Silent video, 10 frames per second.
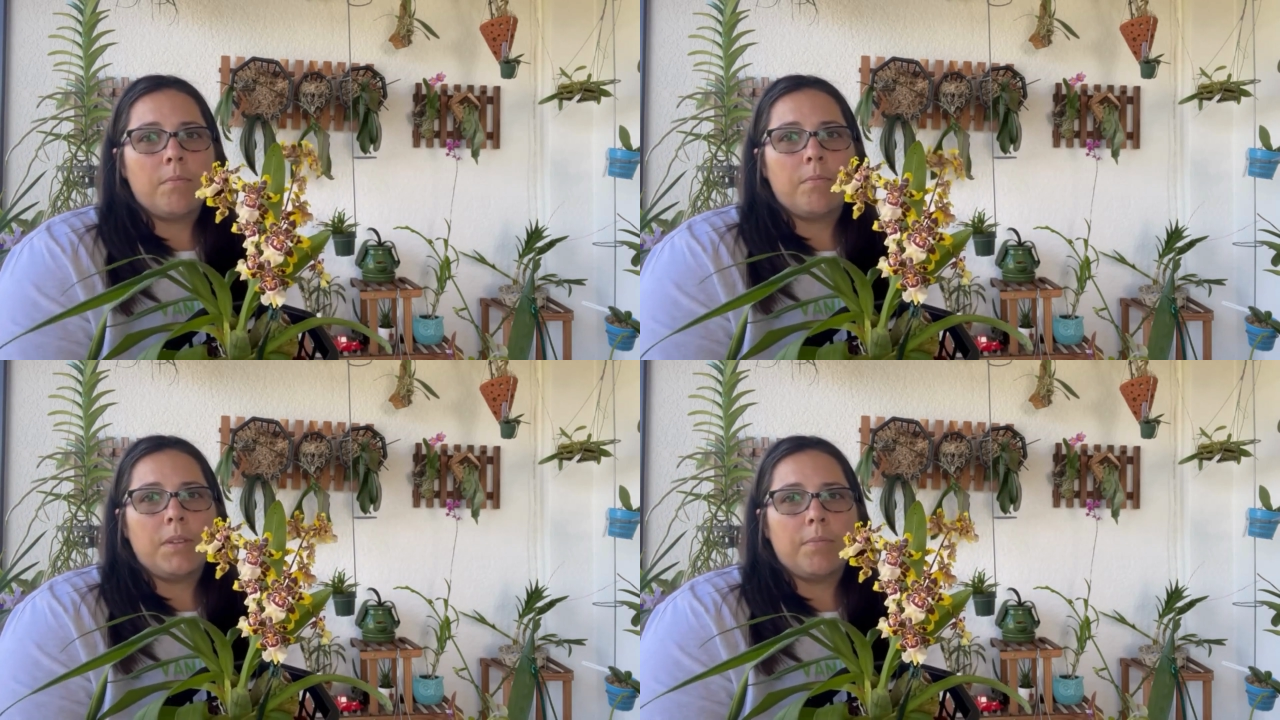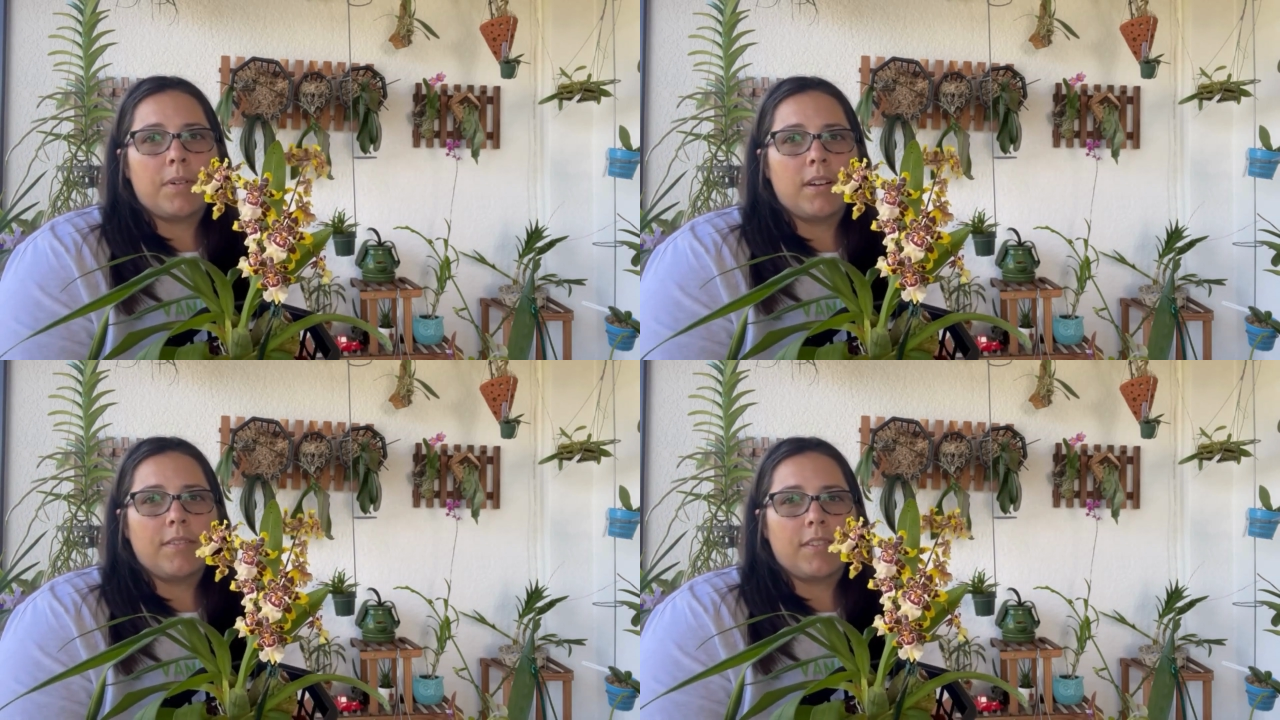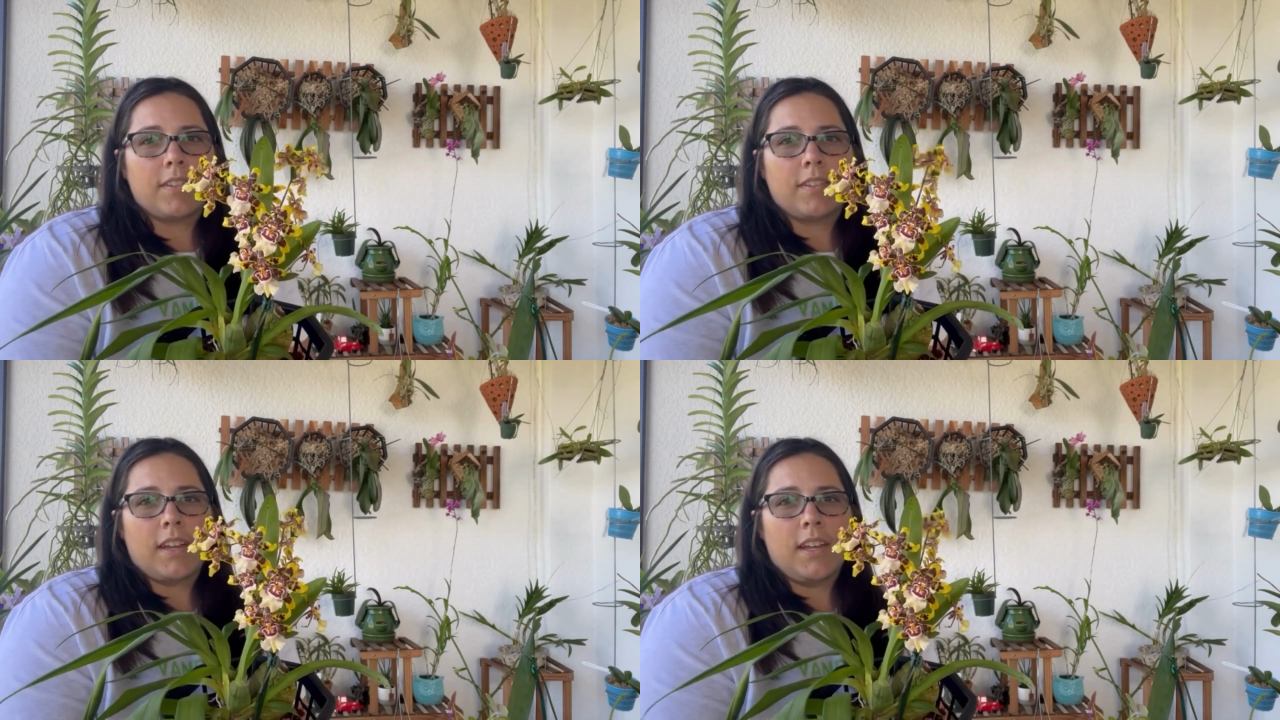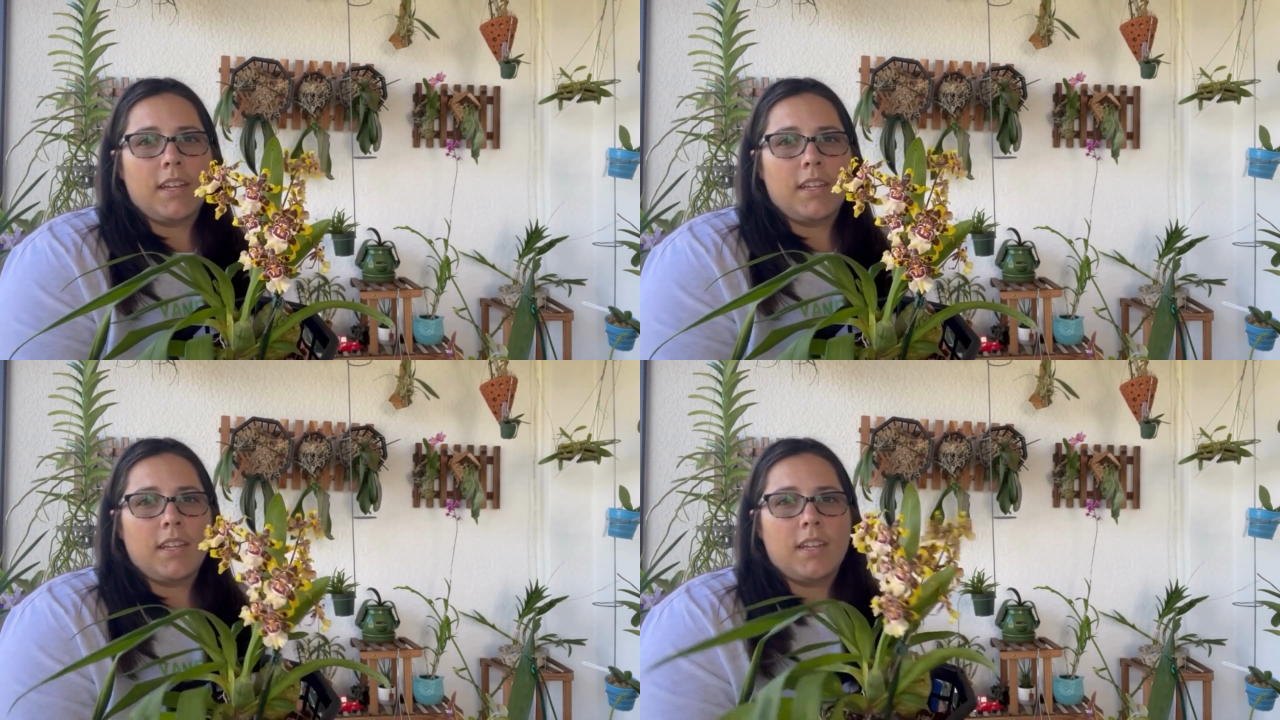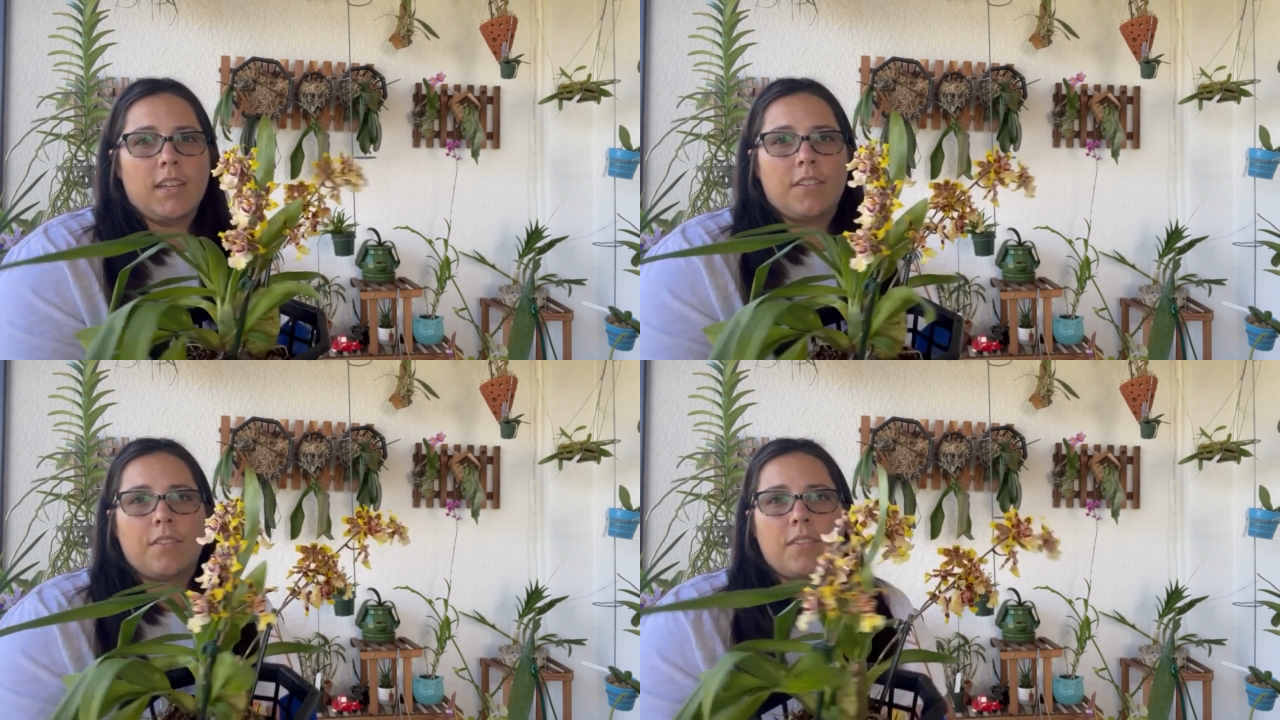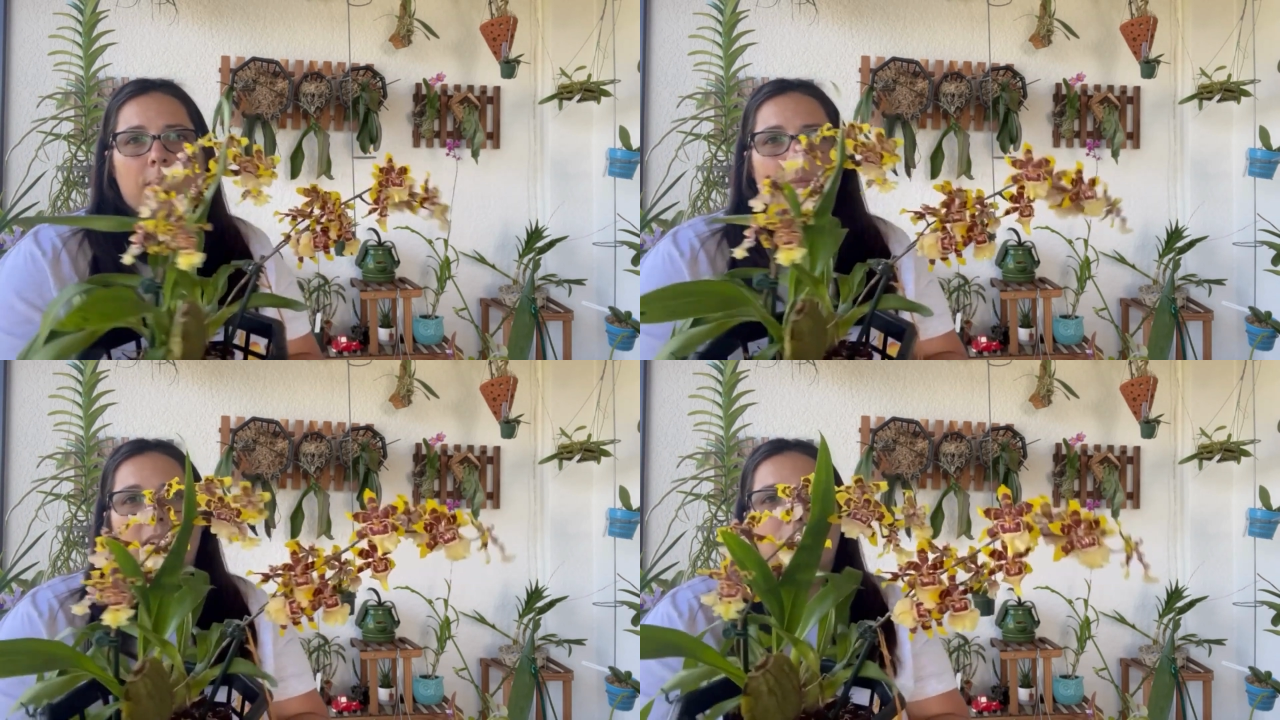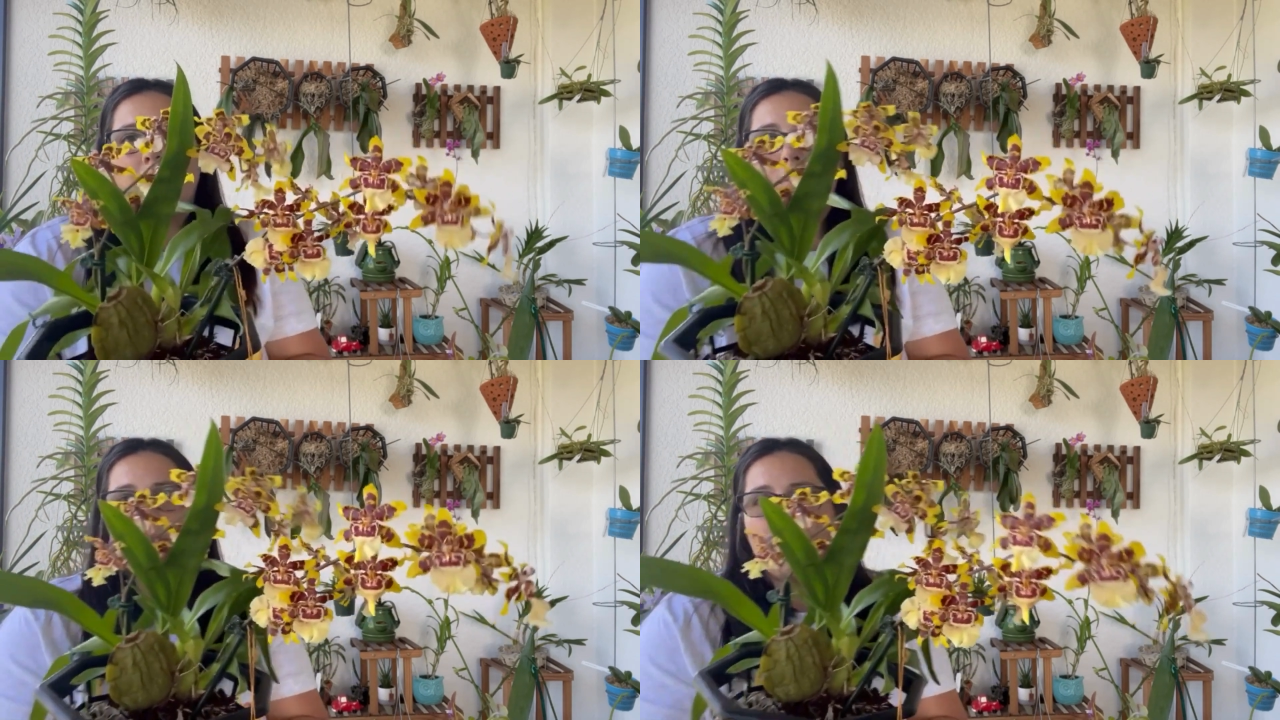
be part of a society and enter them that way where you